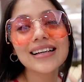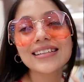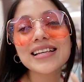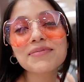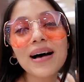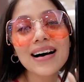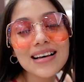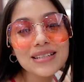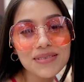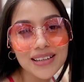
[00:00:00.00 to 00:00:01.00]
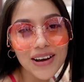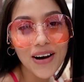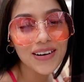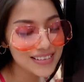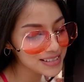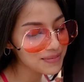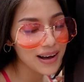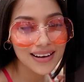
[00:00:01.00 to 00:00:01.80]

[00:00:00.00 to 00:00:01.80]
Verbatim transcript: This is my husband, y'all. This is my